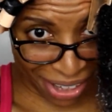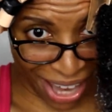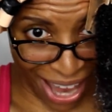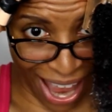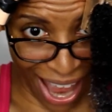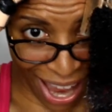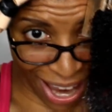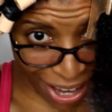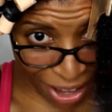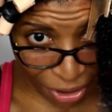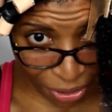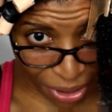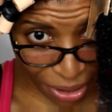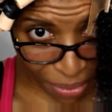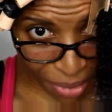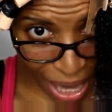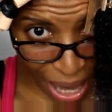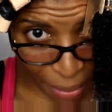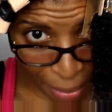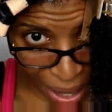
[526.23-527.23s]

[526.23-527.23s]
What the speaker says: I ain't gonna even lie, my